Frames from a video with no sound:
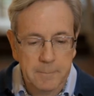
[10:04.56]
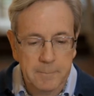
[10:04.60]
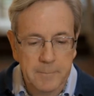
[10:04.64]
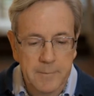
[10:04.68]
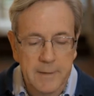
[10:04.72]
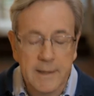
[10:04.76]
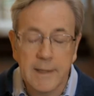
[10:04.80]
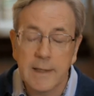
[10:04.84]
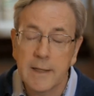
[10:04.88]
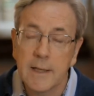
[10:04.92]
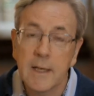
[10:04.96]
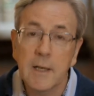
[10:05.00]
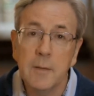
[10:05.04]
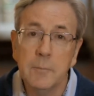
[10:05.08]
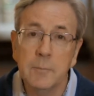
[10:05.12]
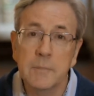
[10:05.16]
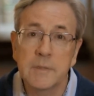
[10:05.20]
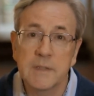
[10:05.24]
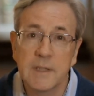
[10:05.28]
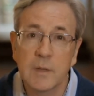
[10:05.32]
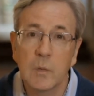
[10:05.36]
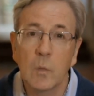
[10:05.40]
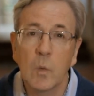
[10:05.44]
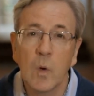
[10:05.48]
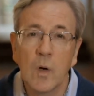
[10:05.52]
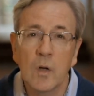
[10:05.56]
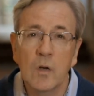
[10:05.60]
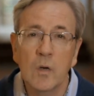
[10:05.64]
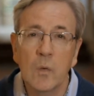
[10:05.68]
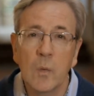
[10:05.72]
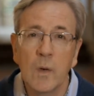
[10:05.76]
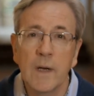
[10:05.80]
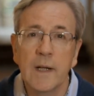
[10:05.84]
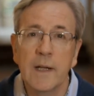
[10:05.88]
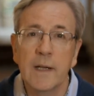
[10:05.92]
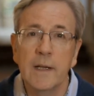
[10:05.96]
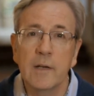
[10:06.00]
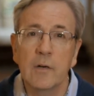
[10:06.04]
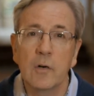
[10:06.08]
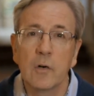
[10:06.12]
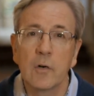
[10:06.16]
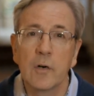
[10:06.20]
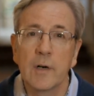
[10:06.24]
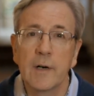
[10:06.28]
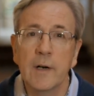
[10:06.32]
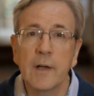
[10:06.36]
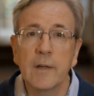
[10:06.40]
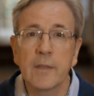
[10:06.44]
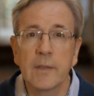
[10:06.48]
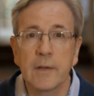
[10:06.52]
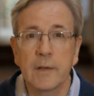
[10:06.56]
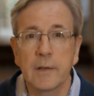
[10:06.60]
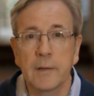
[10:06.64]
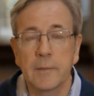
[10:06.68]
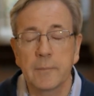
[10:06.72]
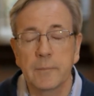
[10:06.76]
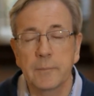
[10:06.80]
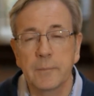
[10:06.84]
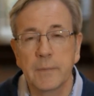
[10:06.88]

it comes in one way or another,